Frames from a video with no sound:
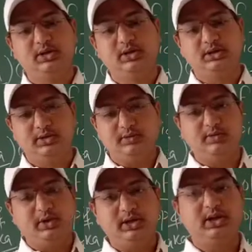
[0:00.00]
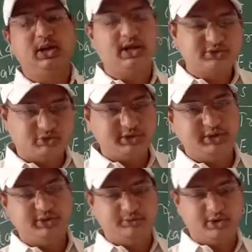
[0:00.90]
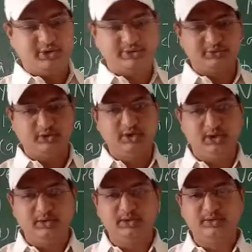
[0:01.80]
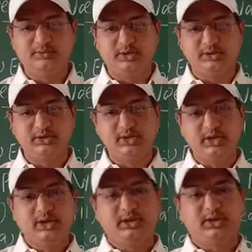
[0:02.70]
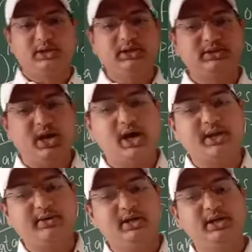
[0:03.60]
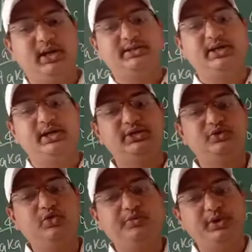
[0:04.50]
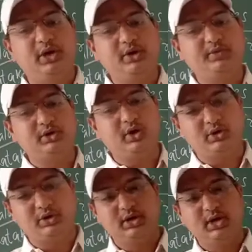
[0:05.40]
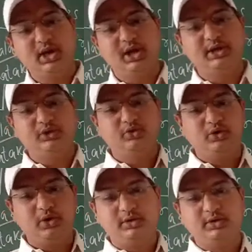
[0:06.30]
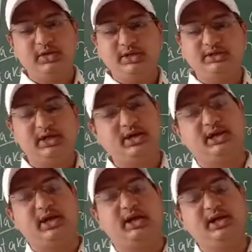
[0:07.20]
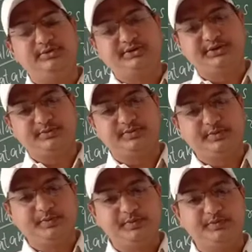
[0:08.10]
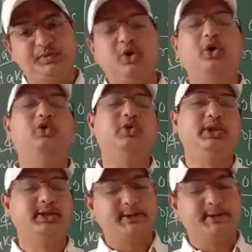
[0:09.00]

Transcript: quantity. The forest, it is the forest. The trees are evergreen as there is no period of drought and they do not shed their leaves altogether.